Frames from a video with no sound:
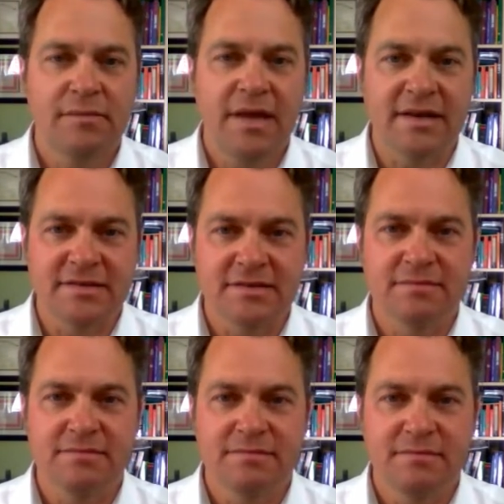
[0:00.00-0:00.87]
Yes.
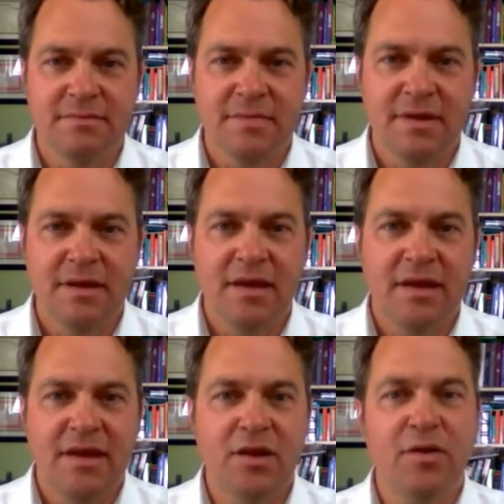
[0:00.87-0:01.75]

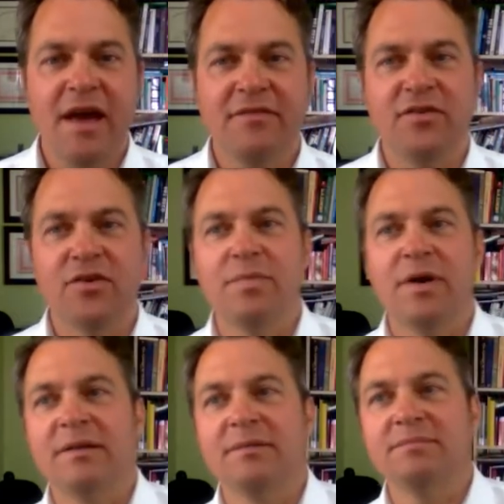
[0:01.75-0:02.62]
You don't have to,
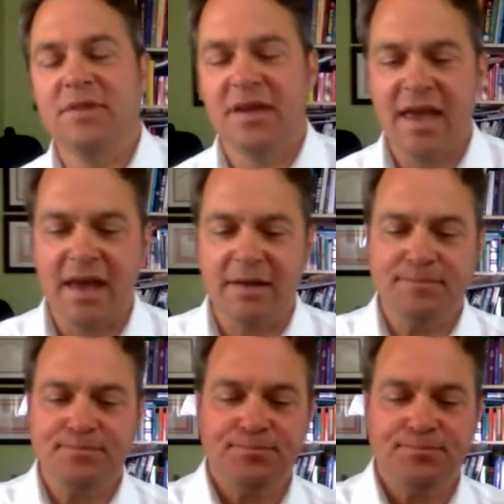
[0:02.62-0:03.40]
but you can.